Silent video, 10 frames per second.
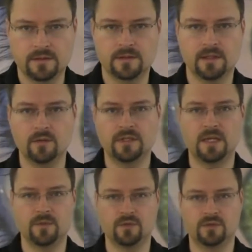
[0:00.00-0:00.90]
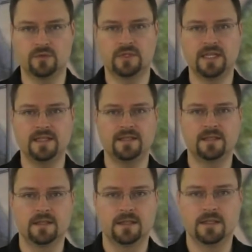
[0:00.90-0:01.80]
the whole time you
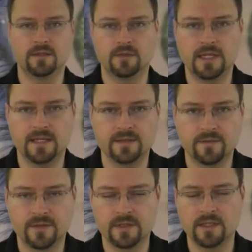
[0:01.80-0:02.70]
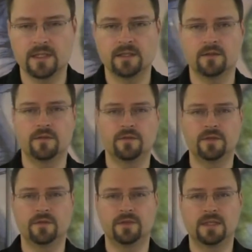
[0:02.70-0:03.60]
gaze into the eyes of
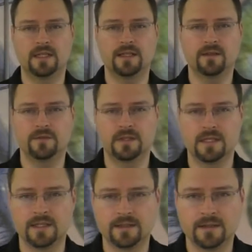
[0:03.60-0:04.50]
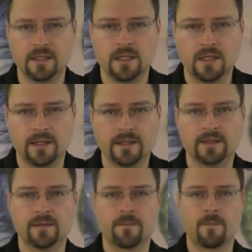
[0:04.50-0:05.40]
the client,
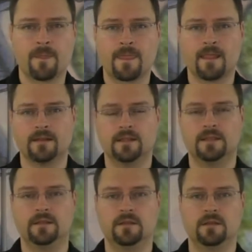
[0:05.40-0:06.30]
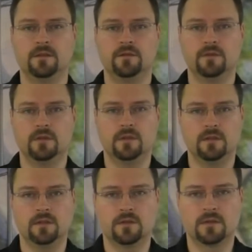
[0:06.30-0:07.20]
and then you
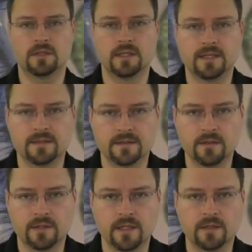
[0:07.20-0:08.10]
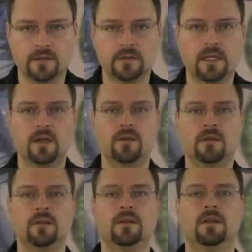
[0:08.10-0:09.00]
look in the eyes and say, okay, and now
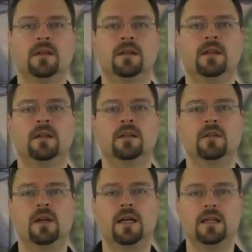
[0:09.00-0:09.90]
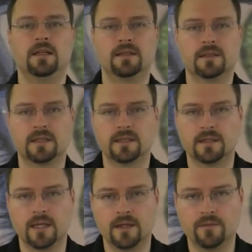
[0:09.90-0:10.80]
your eyelids are getting
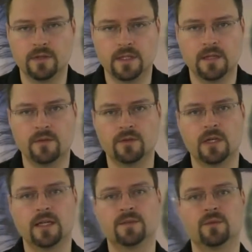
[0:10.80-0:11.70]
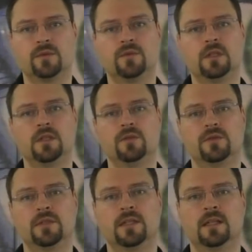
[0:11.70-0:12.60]
heavier and heavier, your eyes want to close.